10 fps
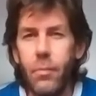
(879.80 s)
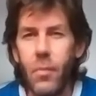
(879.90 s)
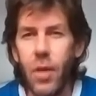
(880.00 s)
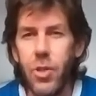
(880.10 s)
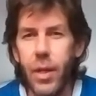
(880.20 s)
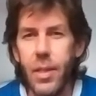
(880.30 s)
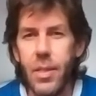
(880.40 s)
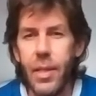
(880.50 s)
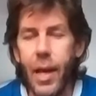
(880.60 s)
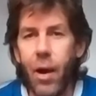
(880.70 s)
But you can
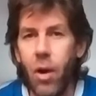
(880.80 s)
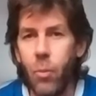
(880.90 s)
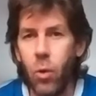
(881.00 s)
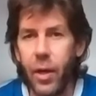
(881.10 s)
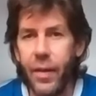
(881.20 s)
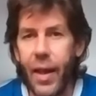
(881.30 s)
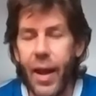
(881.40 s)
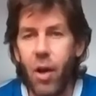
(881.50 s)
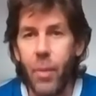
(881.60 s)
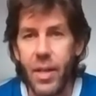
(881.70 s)
see how I'm working that
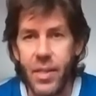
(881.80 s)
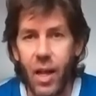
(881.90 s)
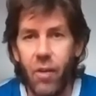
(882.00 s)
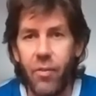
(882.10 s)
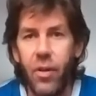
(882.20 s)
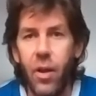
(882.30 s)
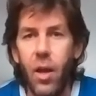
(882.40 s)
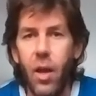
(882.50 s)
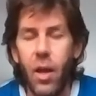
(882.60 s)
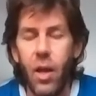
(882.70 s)
out myself.
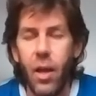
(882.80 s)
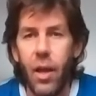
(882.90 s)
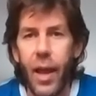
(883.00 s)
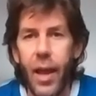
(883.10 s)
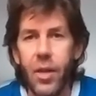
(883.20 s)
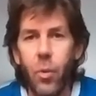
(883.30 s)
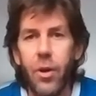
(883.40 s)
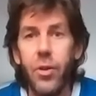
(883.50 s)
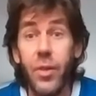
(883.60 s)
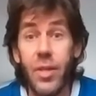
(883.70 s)
And you want
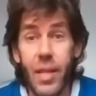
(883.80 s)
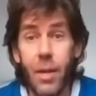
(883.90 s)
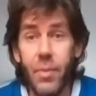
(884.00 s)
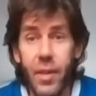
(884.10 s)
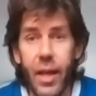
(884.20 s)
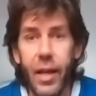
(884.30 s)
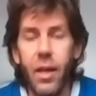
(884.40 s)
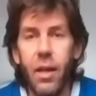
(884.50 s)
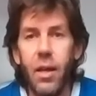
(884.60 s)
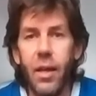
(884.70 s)
to do the same thing.
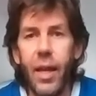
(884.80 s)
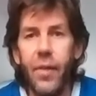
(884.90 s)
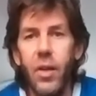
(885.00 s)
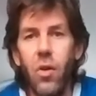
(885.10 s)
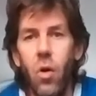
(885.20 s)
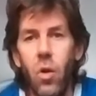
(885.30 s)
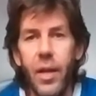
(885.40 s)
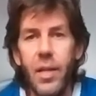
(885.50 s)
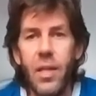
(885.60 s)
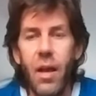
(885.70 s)
Again, the goal
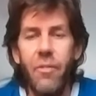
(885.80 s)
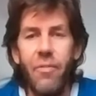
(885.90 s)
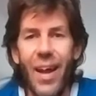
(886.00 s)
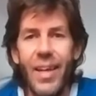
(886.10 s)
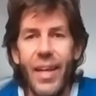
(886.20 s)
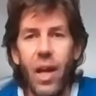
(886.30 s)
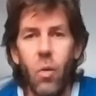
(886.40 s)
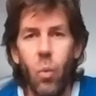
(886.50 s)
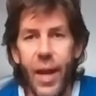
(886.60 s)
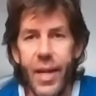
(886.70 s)
is finding a
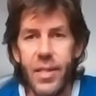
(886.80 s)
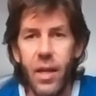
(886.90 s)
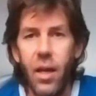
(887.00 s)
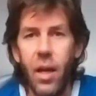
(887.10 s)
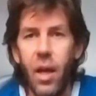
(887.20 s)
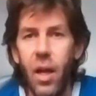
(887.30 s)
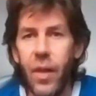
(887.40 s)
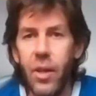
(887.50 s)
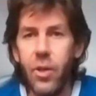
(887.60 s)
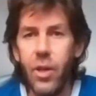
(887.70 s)
weight
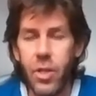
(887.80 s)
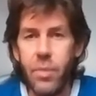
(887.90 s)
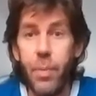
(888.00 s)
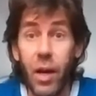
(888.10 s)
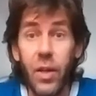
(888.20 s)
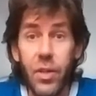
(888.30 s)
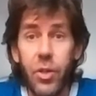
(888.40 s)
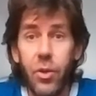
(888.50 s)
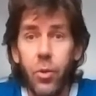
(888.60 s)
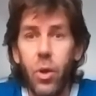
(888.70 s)
that you can just barely
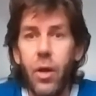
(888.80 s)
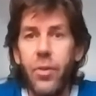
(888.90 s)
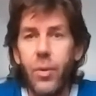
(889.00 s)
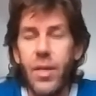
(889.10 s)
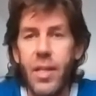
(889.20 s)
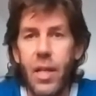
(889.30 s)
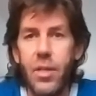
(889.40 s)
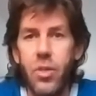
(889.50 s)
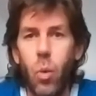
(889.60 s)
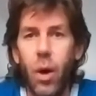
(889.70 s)
do 3 sets
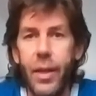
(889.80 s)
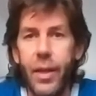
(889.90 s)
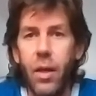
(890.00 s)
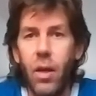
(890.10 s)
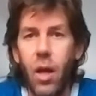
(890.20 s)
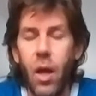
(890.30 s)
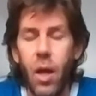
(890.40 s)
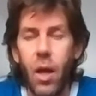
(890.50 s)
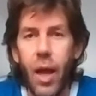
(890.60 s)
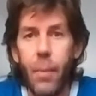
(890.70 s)
of 20,
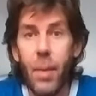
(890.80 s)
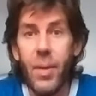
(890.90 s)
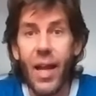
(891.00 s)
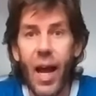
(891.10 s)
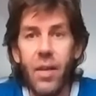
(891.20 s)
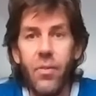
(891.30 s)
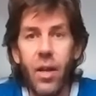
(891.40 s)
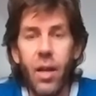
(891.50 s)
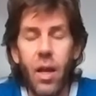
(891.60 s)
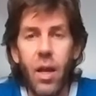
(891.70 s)
and maybe not
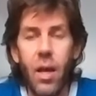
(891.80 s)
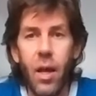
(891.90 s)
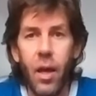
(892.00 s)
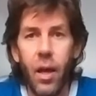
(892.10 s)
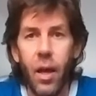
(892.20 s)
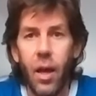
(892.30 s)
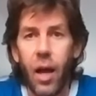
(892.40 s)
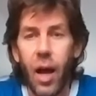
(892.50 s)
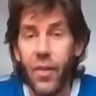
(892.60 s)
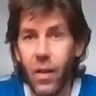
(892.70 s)
even
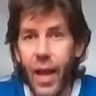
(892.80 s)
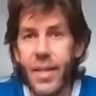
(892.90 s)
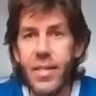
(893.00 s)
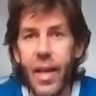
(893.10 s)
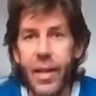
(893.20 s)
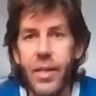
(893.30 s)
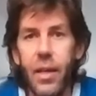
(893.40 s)
on the last set,